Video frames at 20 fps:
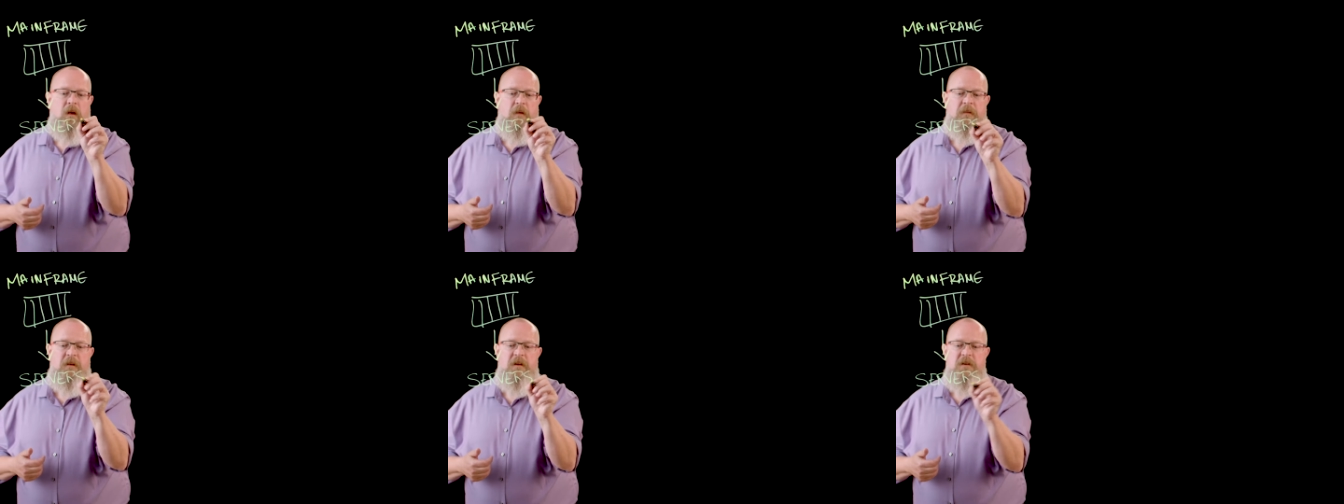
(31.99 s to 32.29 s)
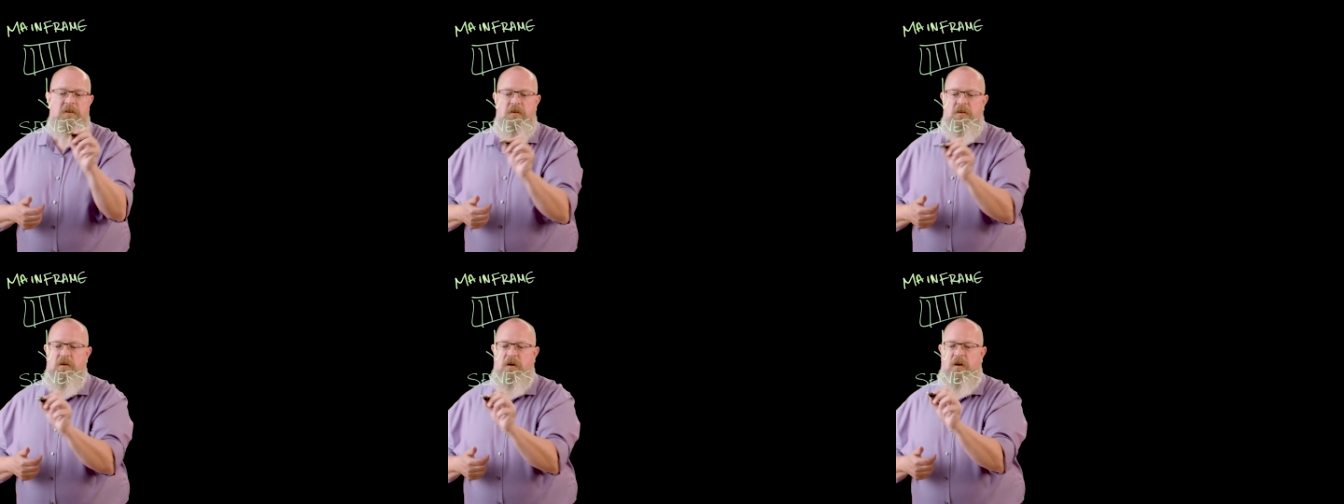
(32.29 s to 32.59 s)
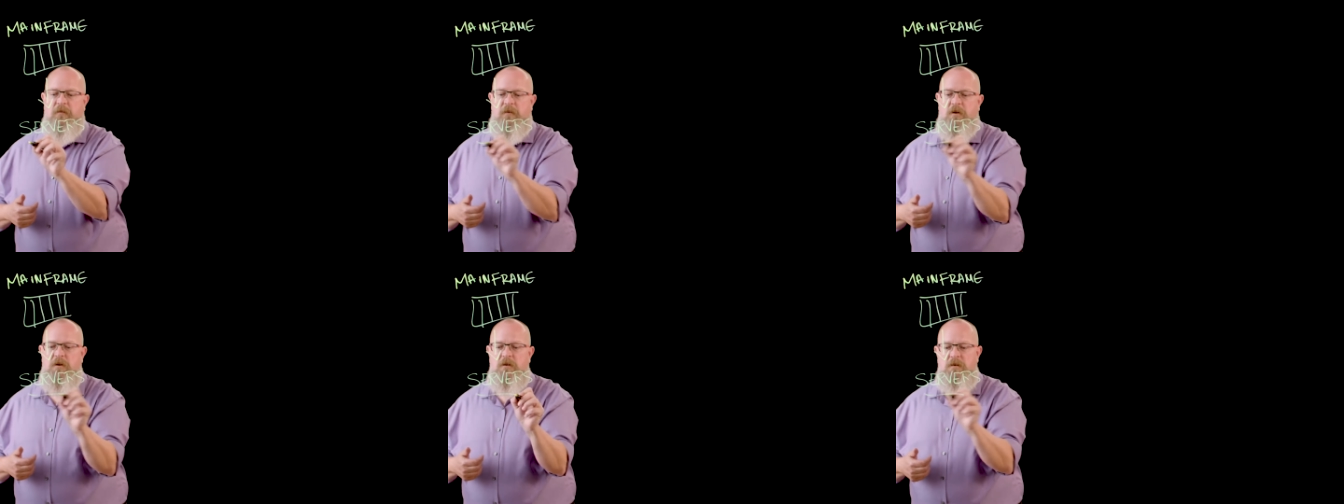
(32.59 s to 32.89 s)
And these
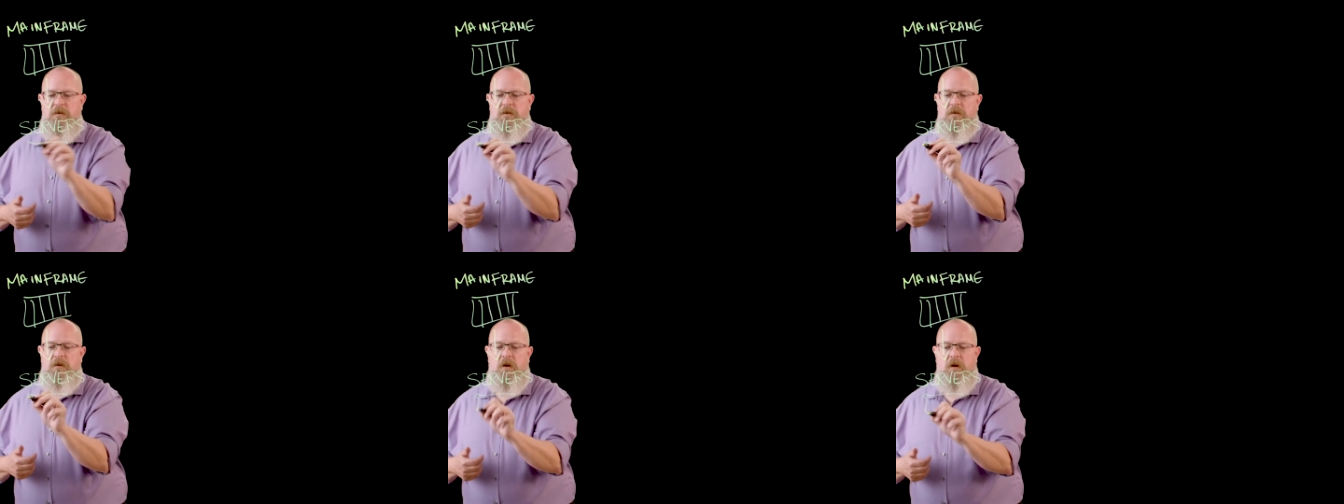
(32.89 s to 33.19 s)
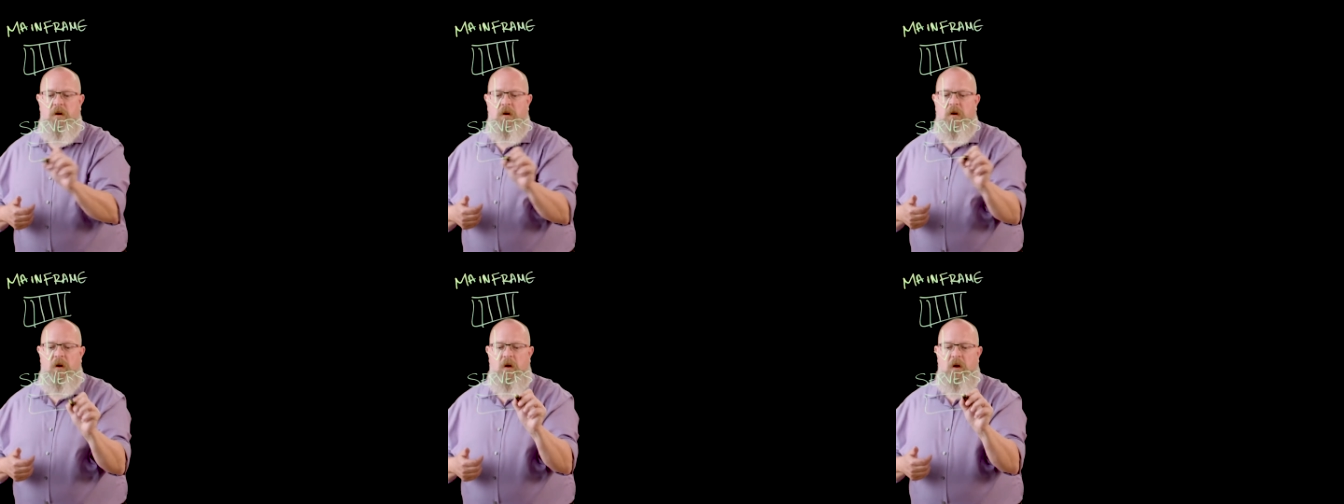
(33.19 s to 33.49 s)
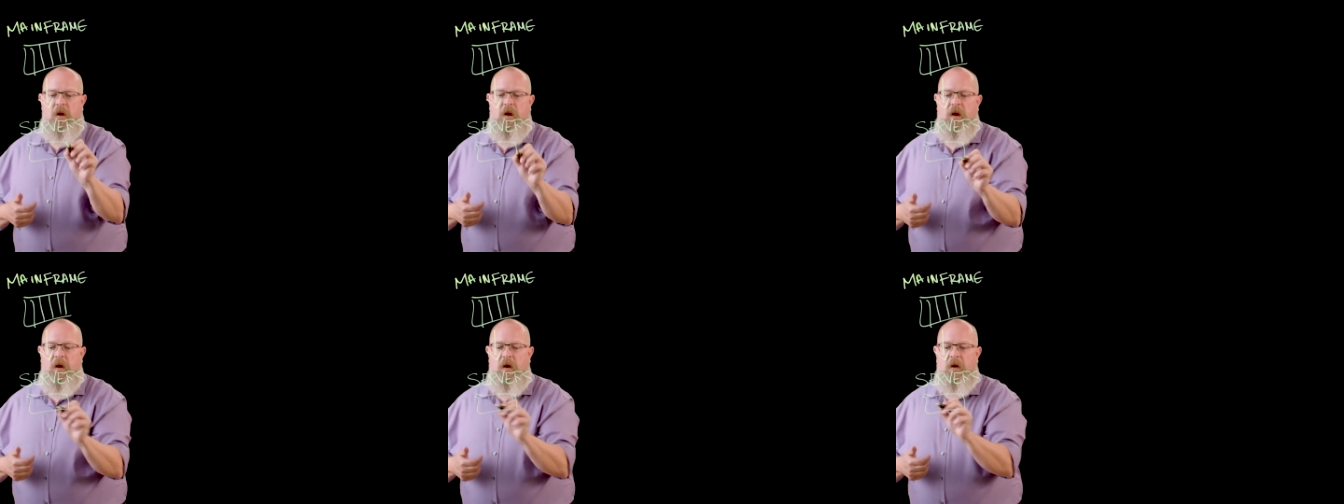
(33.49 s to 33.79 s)
servers
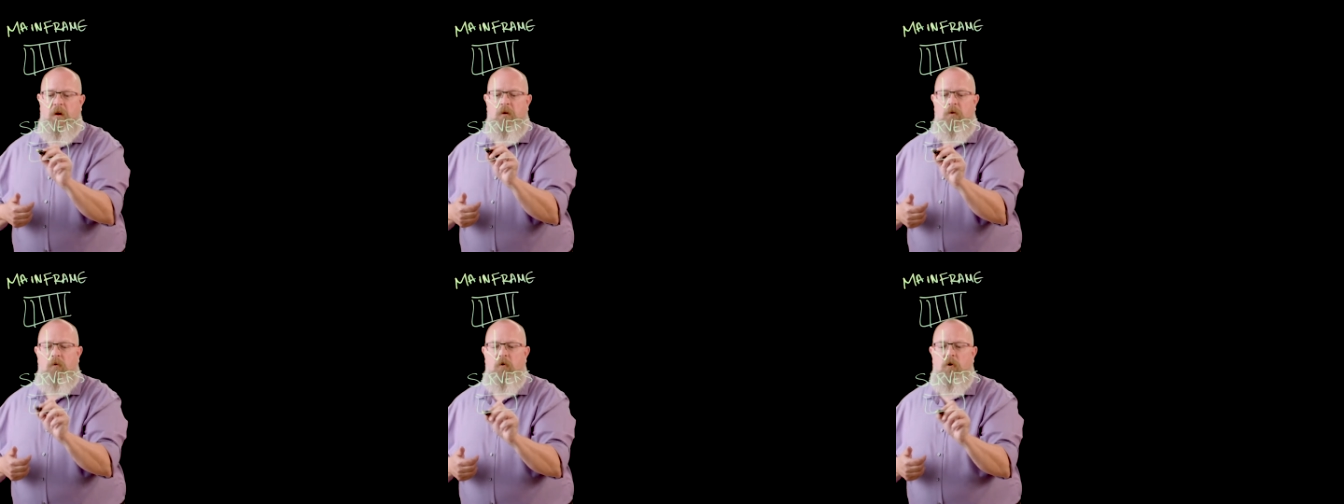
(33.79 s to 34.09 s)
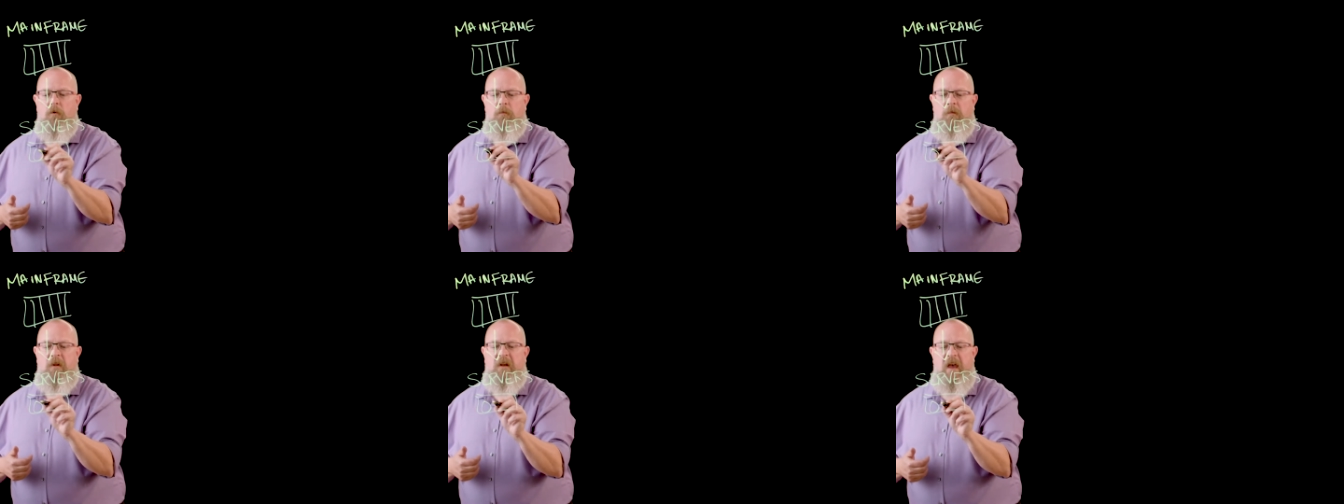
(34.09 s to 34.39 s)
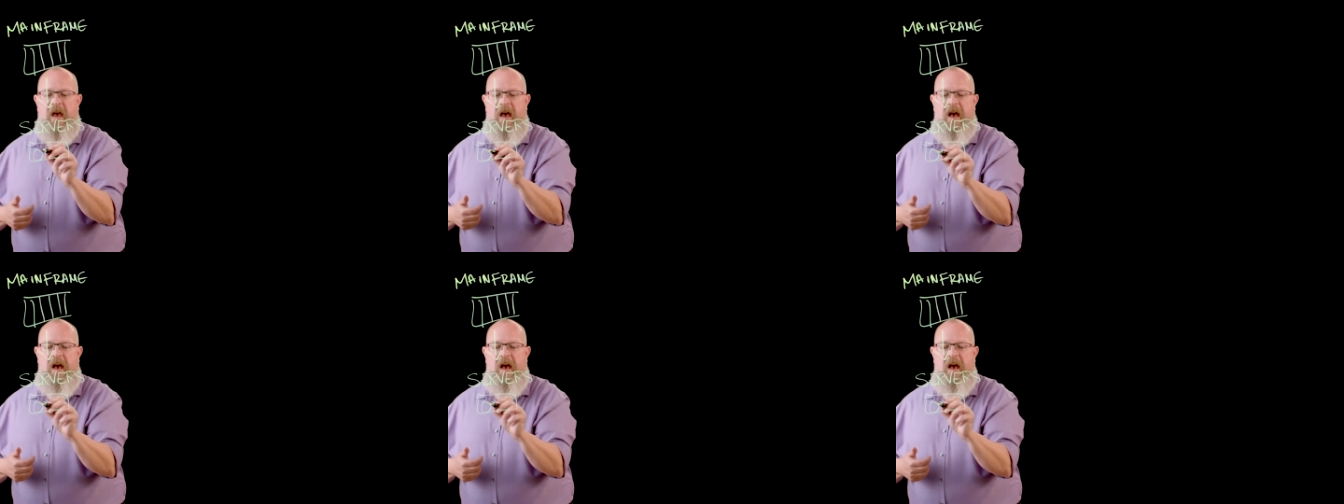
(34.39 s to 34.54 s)
normally